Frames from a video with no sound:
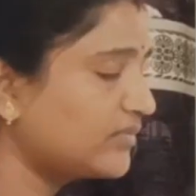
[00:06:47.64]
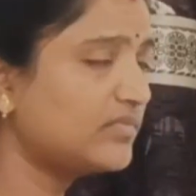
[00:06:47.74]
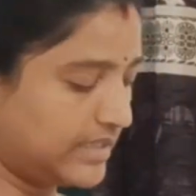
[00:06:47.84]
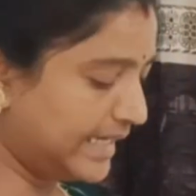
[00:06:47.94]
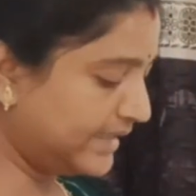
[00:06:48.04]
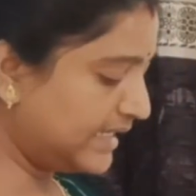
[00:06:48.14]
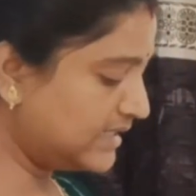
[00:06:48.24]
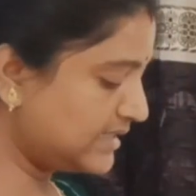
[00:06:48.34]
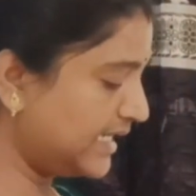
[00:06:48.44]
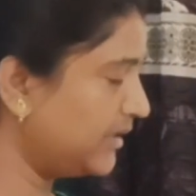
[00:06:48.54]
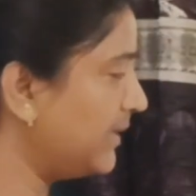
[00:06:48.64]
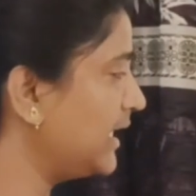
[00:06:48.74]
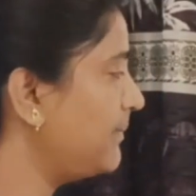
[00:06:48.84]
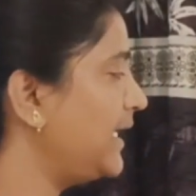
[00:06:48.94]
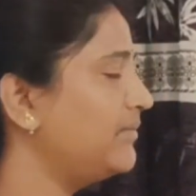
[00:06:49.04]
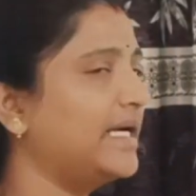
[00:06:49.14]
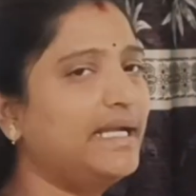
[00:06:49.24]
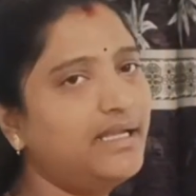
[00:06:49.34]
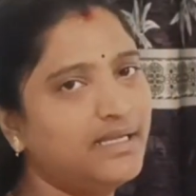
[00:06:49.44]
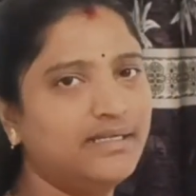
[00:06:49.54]
right hand side multiply
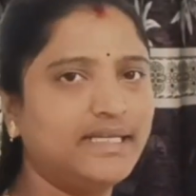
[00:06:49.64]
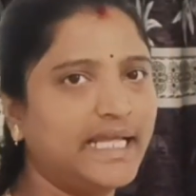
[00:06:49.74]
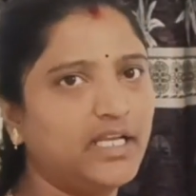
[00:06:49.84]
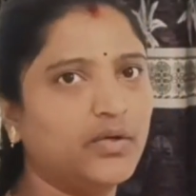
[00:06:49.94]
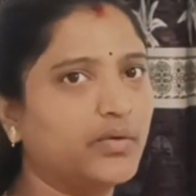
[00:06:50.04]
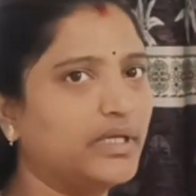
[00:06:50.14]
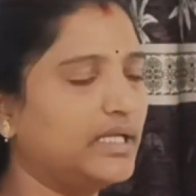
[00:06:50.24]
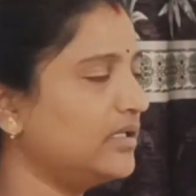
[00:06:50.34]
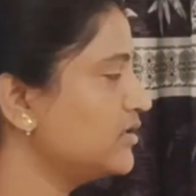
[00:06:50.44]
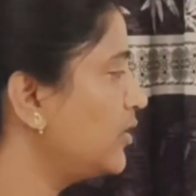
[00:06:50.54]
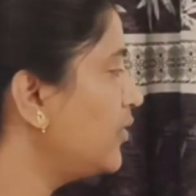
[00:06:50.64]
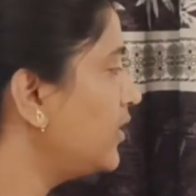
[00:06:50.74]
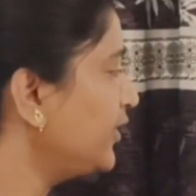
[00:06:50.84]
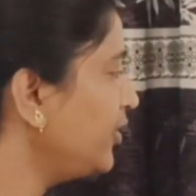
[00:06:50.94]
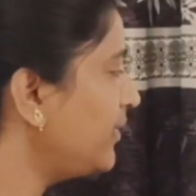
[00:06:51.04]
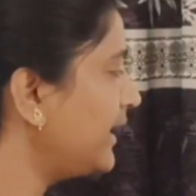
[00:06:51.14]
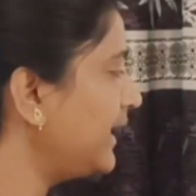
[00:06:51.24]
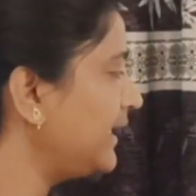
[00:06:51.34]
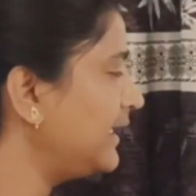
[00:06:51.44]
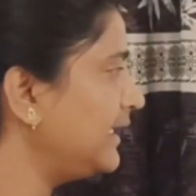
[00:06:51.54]
by 10 only. So both
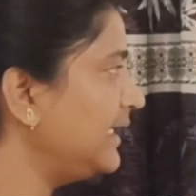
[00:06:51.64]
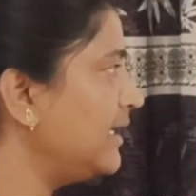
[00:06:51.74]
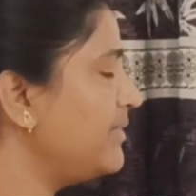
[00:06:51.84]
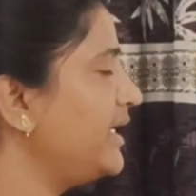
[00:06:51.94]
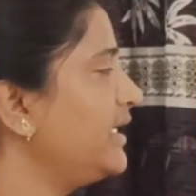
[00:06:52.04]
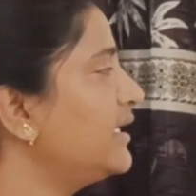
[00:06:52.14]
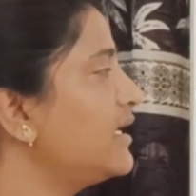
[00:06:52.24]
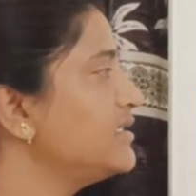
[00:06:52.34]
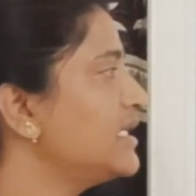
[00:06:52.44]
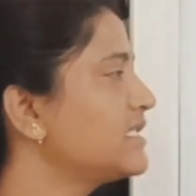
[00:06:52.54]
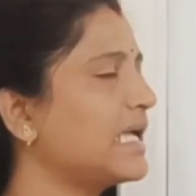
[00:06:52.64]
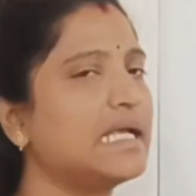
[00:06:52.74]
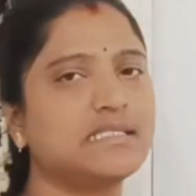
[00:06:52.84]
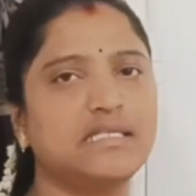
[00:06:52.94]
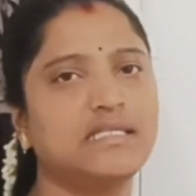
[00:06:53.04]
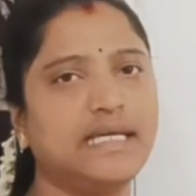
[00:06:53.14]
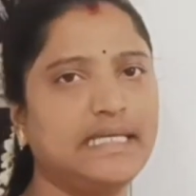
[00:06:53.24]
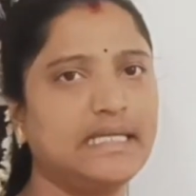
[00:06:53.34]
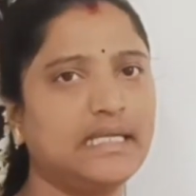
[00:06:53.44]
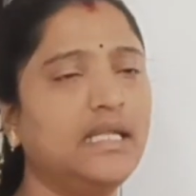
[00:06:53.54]
numerator and denominator I just cancelled
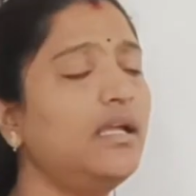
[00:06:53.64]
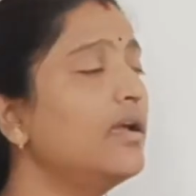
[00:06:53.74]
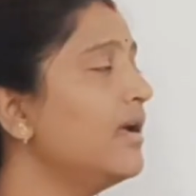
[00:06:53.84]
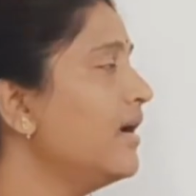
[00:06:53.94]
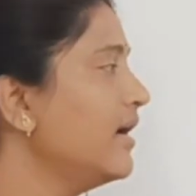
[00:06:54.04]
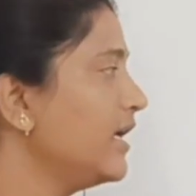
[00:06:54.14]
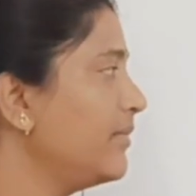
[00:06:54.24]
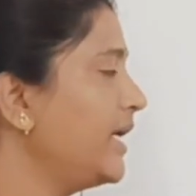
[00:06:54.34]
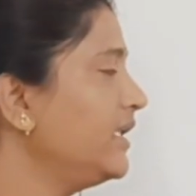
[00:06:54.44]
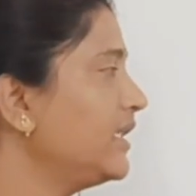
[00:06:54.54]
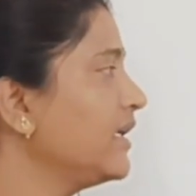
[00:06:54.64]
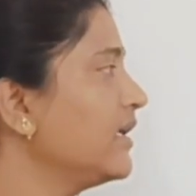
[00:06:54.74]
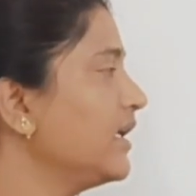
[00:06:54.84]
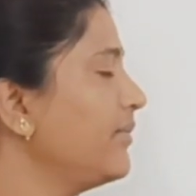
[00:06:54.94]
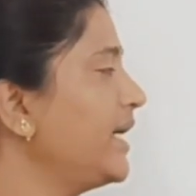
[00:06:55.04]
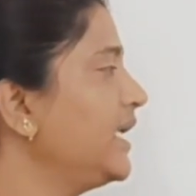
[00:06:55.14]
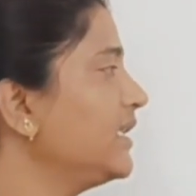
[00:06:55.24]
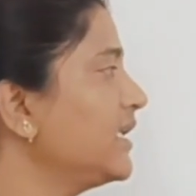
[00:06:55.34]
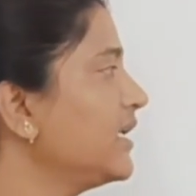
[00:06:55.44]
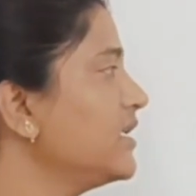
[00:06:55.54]
directly. Remaining
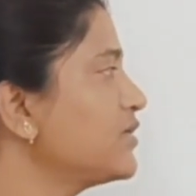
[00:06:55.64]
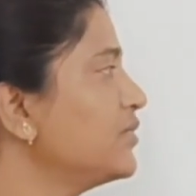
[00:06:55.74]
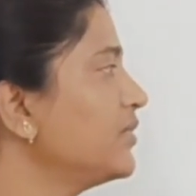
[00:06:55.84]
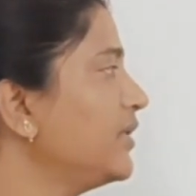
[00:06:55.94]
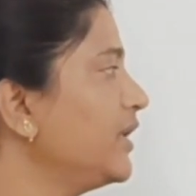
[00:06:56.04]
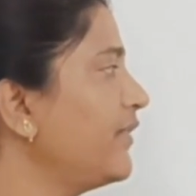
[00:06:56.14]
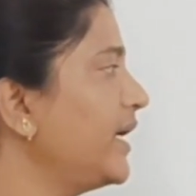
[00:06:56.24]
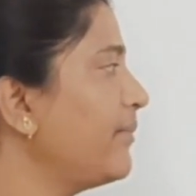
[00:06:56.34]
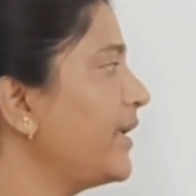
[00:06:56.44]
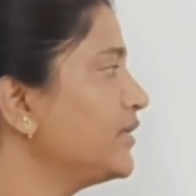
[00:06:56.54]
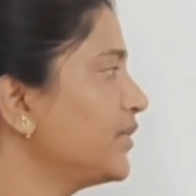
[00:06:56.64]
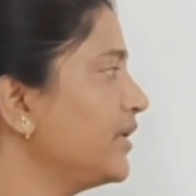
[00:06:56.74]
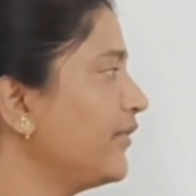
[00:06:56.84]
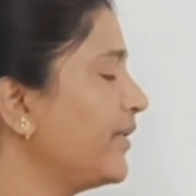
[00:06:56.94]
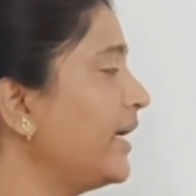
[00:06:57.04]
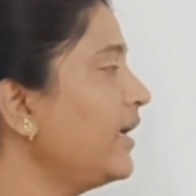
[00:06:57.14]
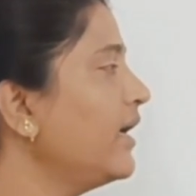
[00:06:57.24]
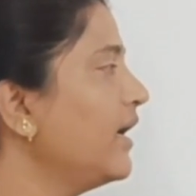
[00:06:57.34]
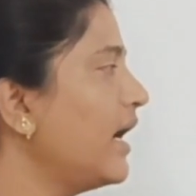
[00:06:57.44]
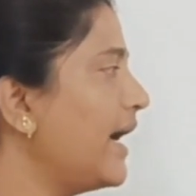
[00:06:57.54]
thing is 225 upon 25.
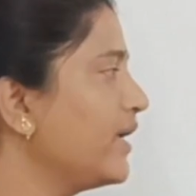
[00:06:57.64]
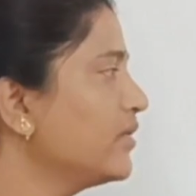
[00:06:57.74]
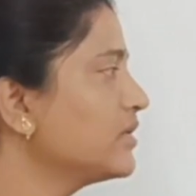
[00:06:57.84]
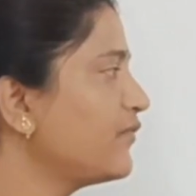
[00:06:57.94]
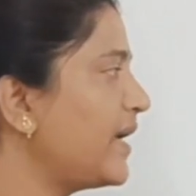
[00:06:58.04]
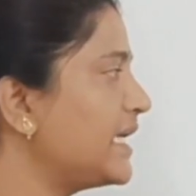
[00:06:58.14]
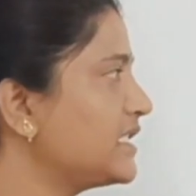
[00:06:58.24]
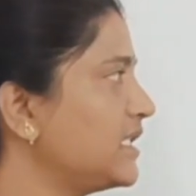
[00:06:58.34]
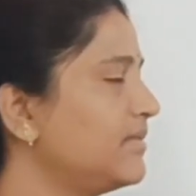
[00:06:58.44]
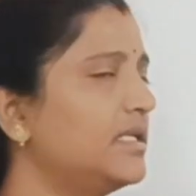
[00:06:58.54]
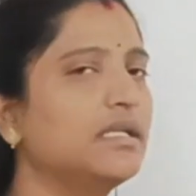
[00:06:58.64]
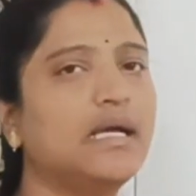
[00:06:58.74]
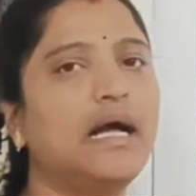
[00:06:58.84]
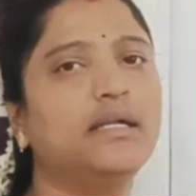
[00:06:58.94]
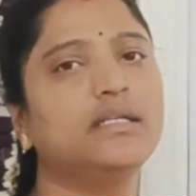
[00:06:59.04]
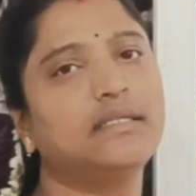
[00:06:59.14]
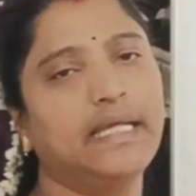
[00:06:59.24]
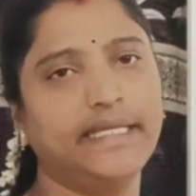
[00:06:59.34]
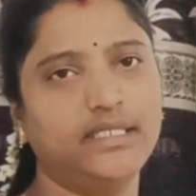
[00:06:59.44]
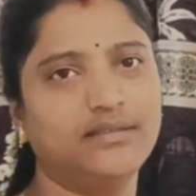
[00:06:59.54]
I used 5 table, got
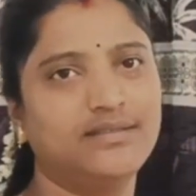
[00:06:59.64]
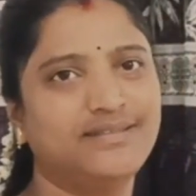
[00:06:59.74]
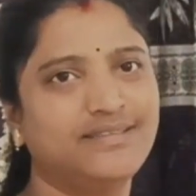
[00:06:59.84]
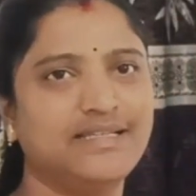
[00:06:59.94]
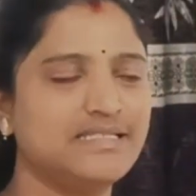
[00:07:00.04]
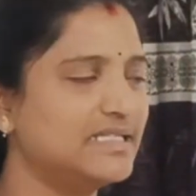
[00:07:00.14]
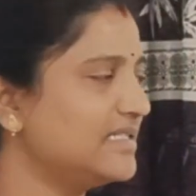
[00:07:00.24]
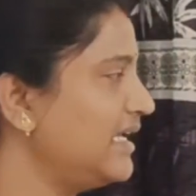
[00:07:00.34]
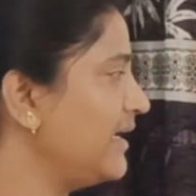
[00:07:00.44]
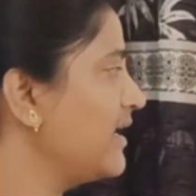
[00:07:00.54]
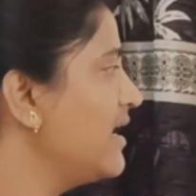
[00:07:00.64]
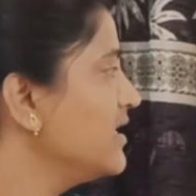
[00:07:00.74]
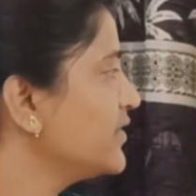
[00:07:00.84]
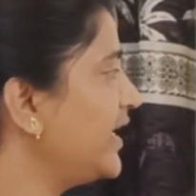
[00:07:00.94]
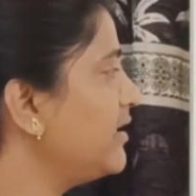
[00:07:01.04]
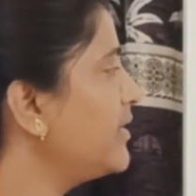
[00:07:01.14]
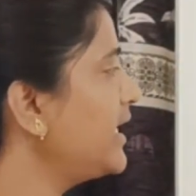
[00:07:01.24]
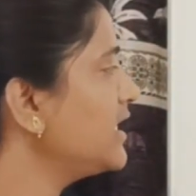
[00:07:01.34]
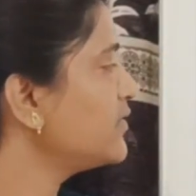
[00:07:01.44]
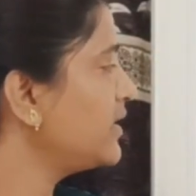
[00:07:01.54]
9, isn't it? So n
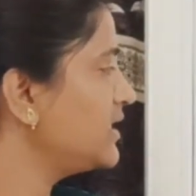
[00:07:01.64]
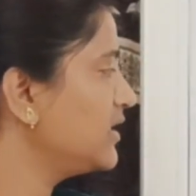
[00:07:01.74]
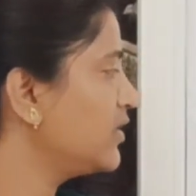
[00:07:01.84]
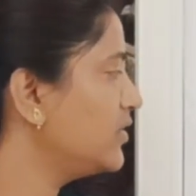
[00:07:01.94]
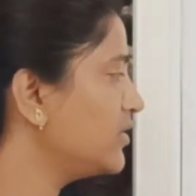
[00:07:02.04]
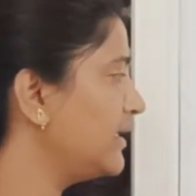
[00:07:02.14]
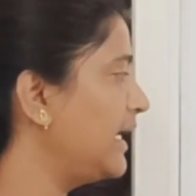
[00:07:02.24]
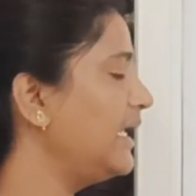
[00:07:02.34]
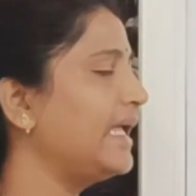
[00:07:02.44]
minus 1 is equal to 9,